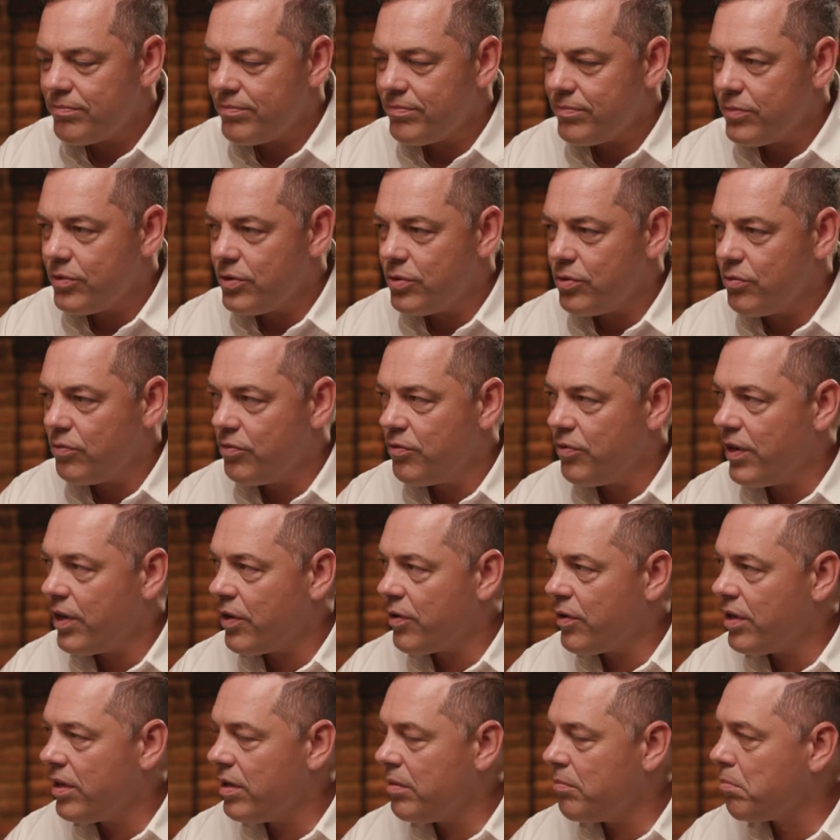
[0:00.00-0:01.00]
To
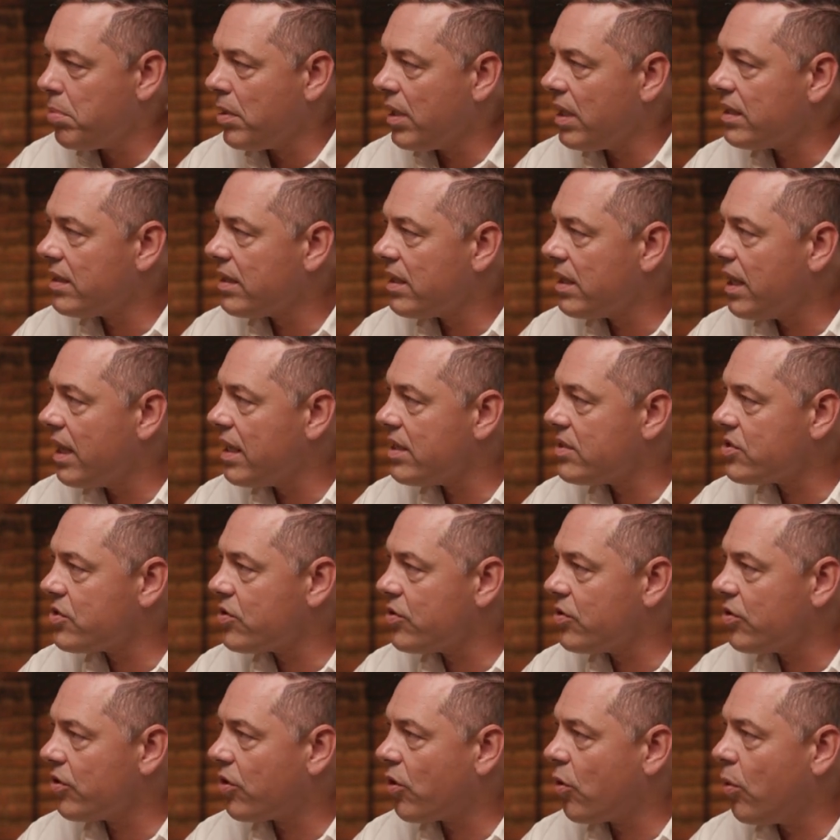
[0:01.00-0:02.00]
very bluntly answer
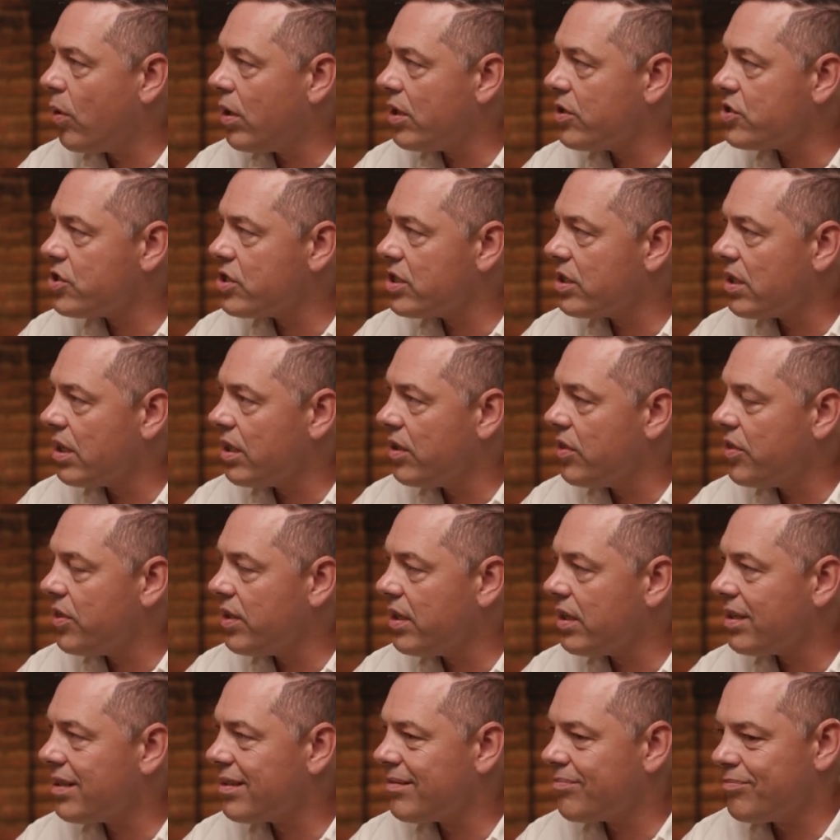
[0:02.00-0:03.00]
your question, I
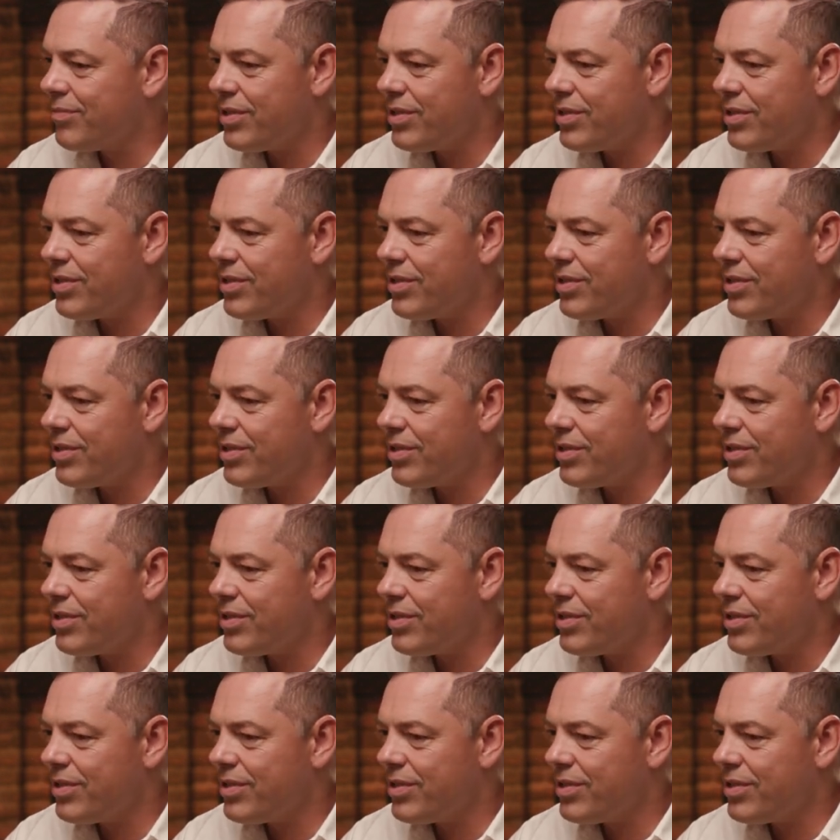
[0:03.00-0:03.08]
think,